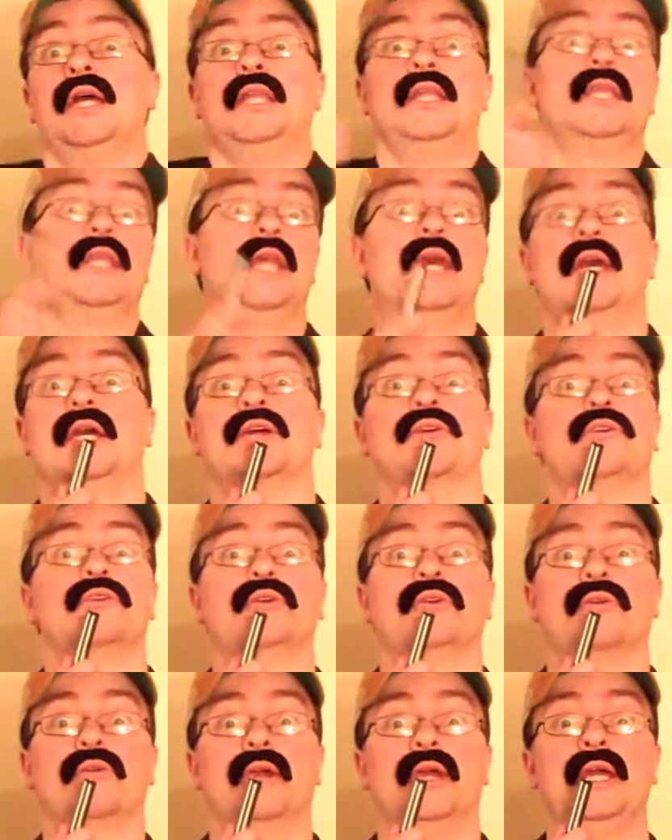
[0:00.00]
Nickel
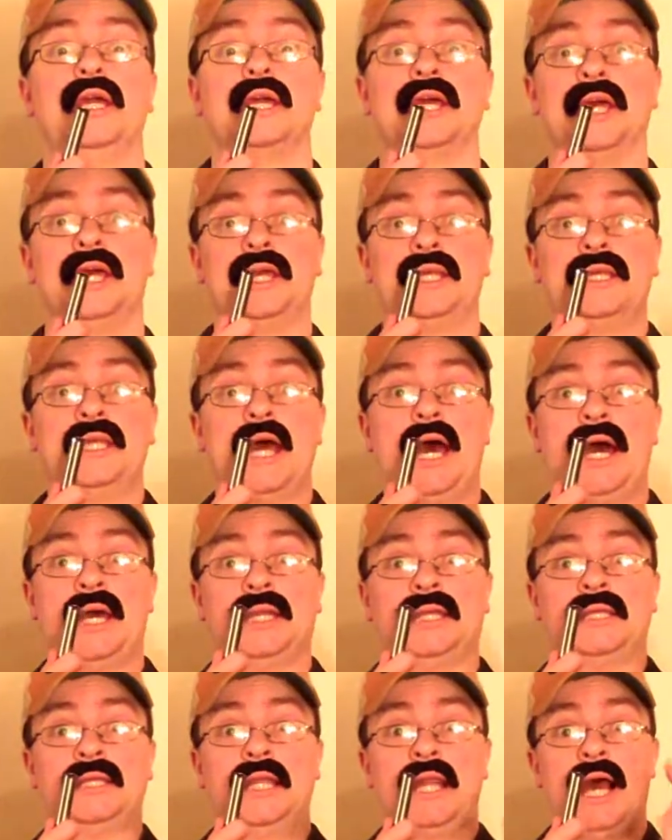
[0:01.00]
Creek, A
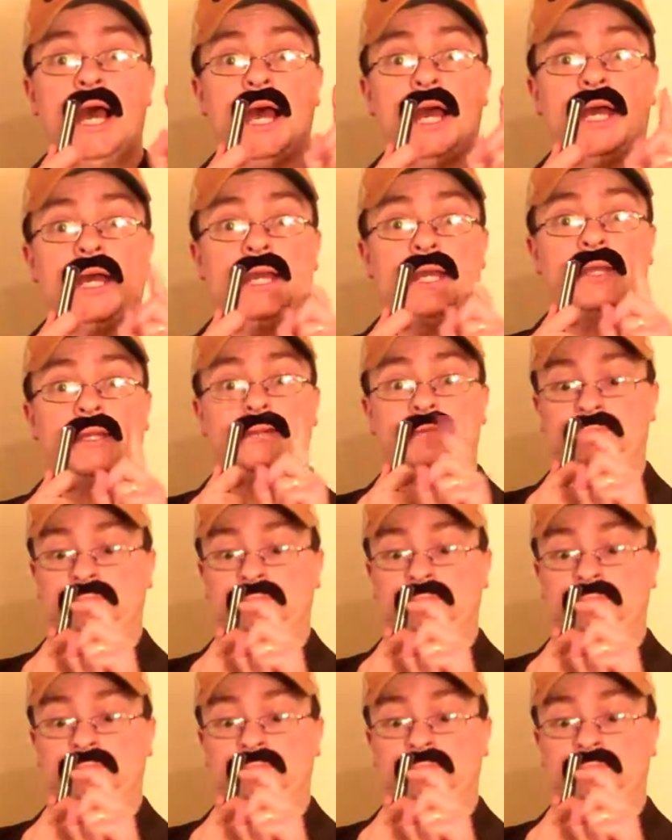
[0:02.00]
Dotted Line.